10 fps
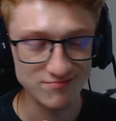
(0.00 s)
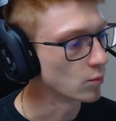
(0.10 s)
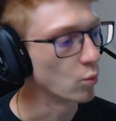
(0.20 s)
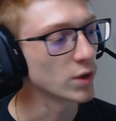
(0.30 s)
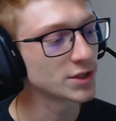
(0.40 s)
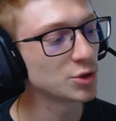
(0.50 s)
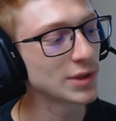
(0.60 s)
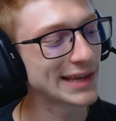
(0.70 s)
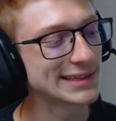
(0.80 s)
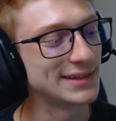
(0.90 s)
What do you
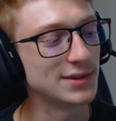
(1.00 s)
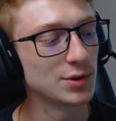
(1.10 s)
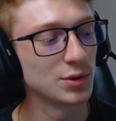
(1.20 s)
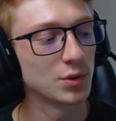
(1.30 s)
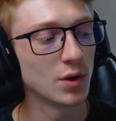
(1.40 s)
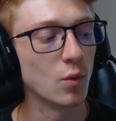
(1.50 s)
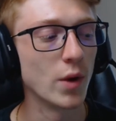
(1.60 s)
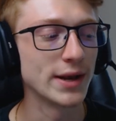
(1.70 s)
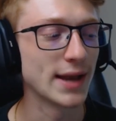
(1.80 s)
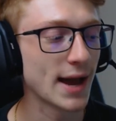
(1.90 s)
like to do
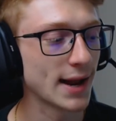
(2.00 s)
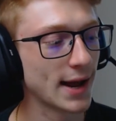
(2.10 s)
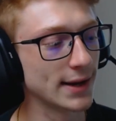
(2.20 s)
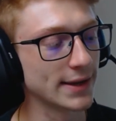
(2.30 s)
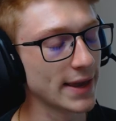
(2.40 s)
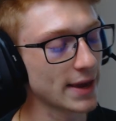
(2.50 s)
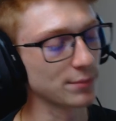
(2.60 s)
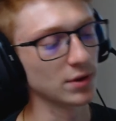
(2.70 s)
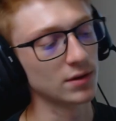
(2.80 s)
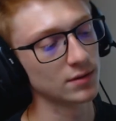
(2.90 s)
when not on
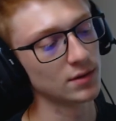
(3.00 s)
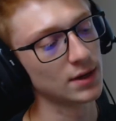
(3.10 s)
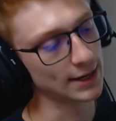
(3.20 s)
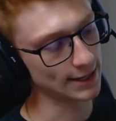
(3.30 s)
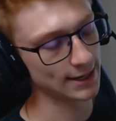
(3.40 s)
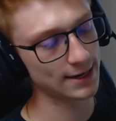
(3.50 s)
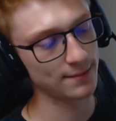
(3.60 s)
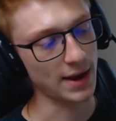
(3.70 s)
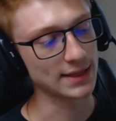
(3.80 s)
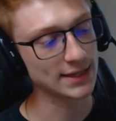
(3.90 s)
camera?
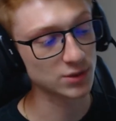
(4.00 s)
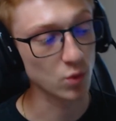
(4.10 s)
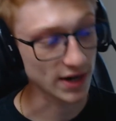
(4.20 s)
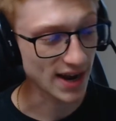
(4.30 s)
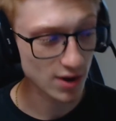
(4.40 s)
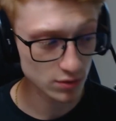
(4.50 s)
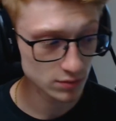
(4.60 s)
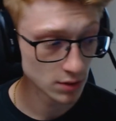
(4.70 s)
I like to work out.